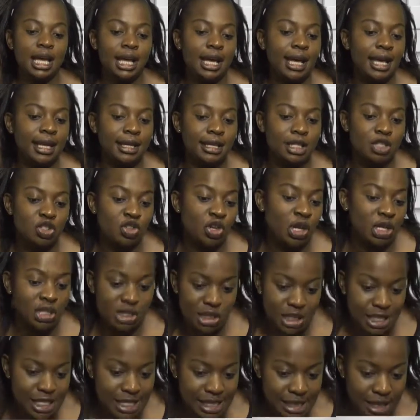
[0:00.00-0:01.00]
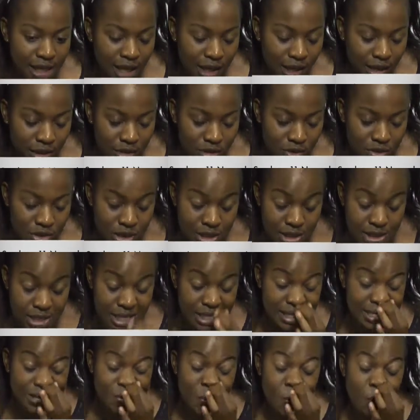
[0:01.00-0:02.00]
and you are just there and just
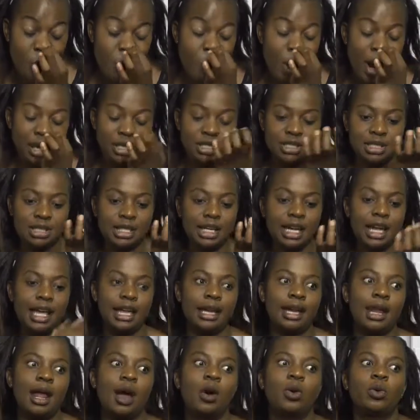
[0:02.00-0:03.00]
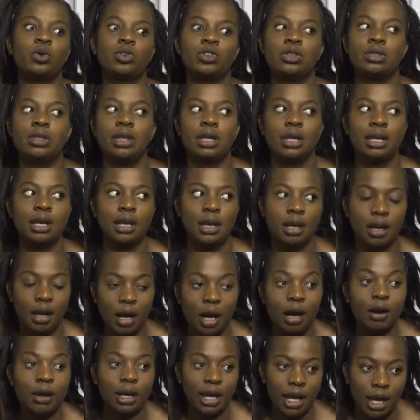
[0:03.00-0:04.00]
watching. And now you're
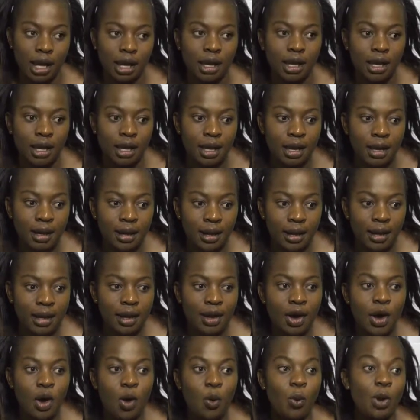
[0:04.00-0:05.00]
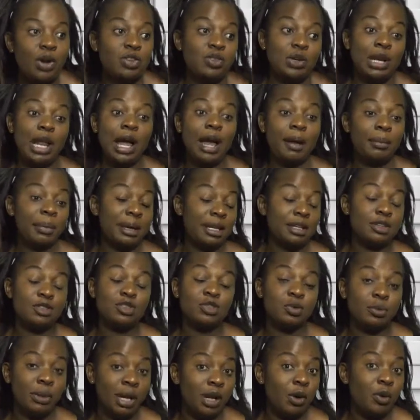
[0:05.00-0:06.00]
thinking, okay, what will happen
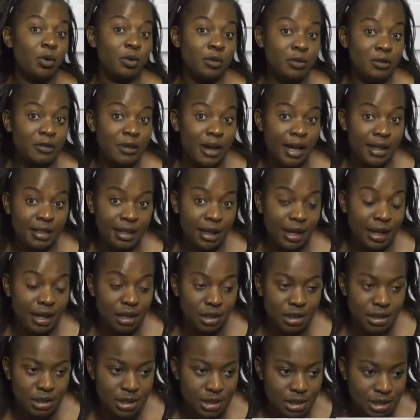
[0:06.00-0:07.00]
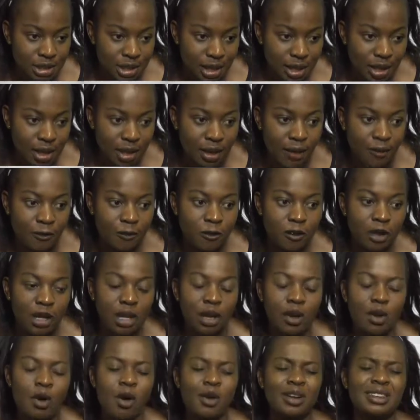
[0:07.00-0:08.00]
to my own father? And for a
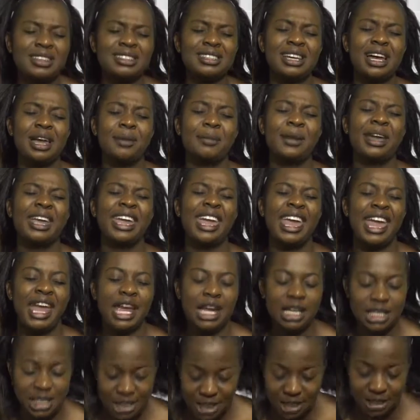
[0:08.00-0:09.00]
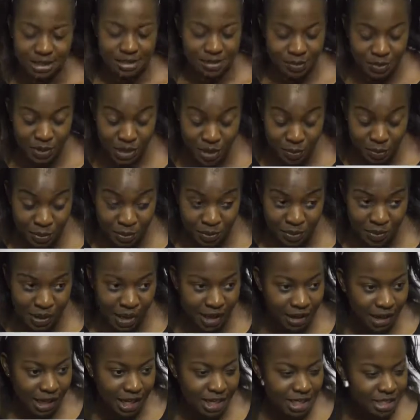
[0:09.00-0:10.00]
long time, I hated people.
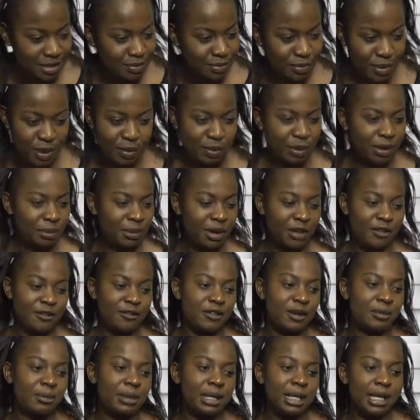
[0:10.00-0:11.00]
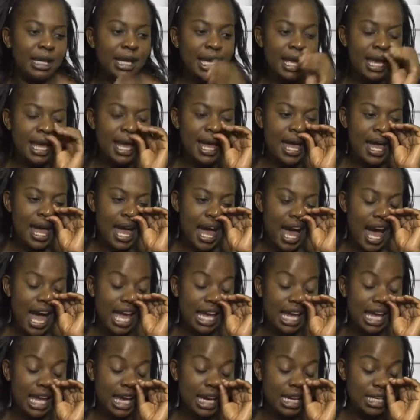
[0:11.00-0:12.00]
I hated people in my family. I
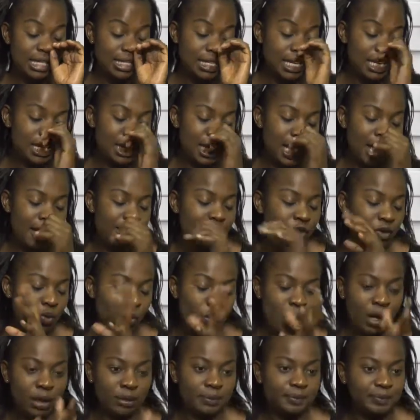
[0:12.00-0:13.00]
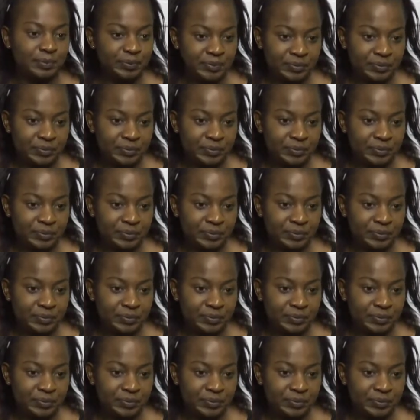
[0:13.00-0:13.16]
hated everyone.